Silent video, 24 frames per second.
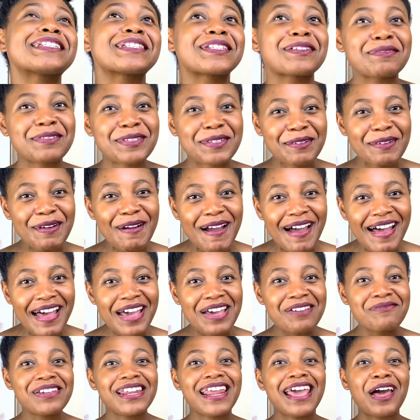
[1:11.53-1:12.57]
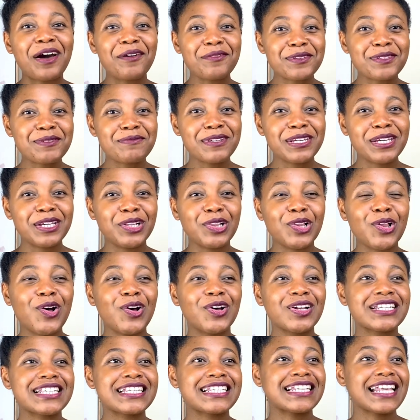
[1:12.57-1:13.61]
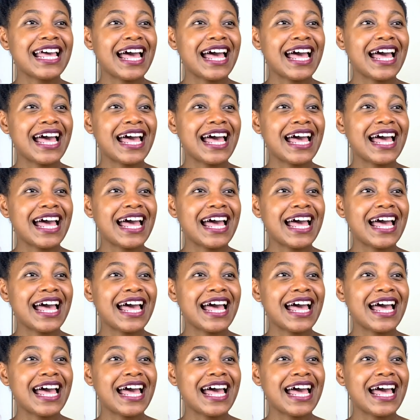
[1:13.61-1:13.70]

subscribe it helps me a lot